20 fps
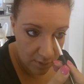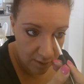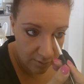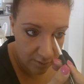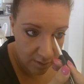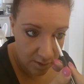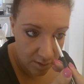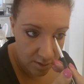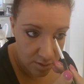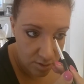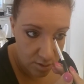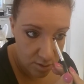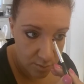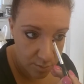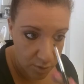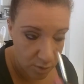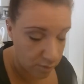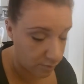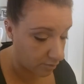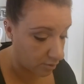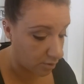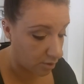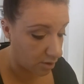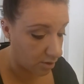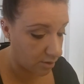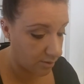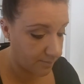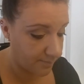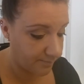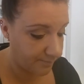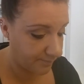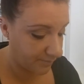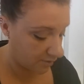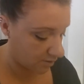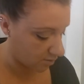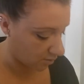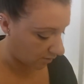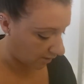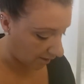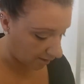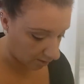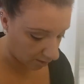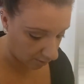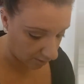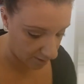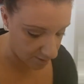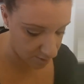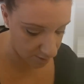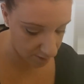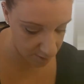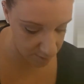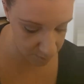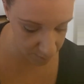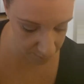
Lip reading: everything is just beautiful look. So yeah, okay, so that's